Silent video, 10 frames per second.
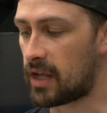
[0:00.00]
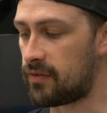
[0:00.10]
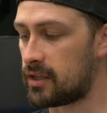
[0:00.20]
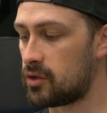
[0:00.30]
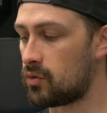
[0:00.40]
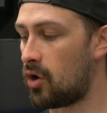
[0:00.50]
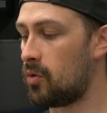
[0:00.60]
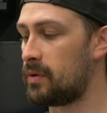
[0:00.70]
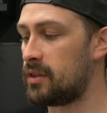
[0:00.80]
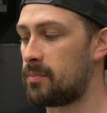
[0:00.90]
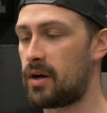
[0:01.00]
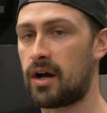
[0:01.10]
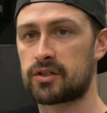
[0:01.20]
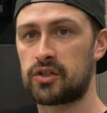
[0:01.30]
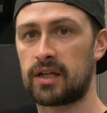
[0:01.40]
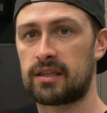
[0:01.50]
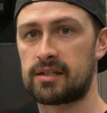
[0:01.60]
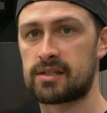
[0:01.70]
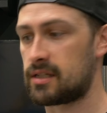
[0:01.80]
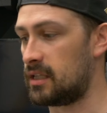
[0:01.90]
And then you open the box, you get
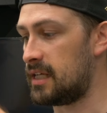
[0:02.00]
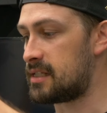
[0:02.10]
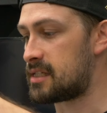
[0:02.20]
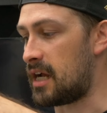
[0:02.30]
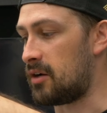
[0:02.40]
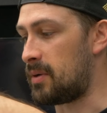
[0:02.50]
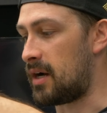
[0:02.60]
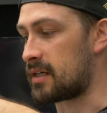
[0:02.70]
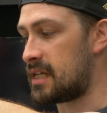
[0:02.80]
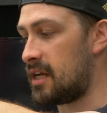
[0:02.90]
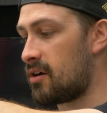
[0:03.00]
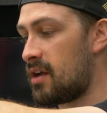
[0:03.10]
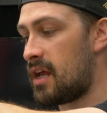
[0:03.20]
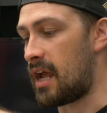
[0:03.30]
this lid style box here,